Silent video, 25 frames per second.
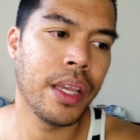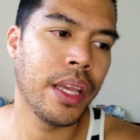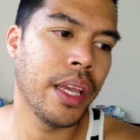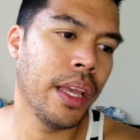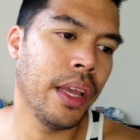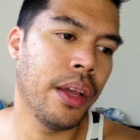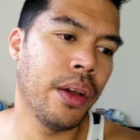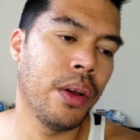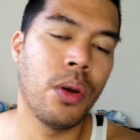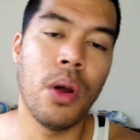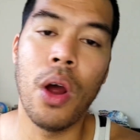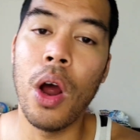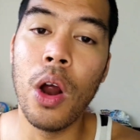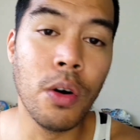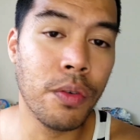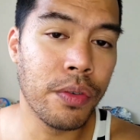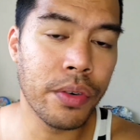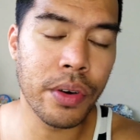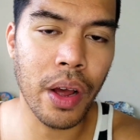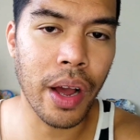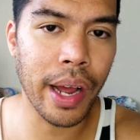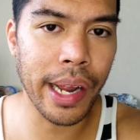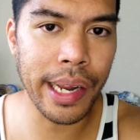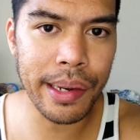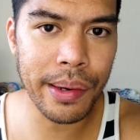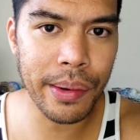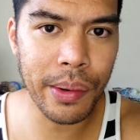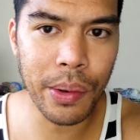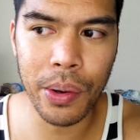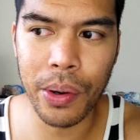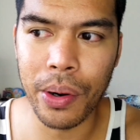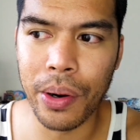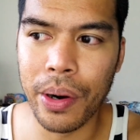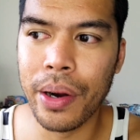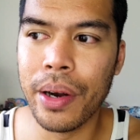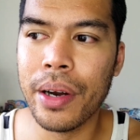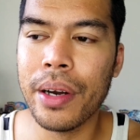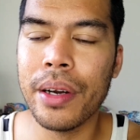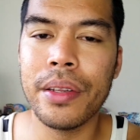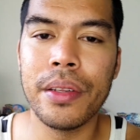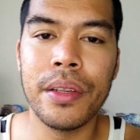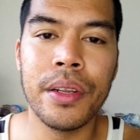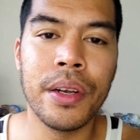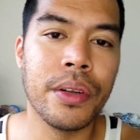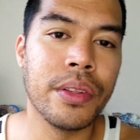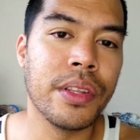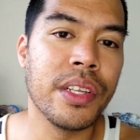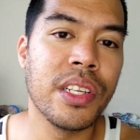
overnight, or, you know,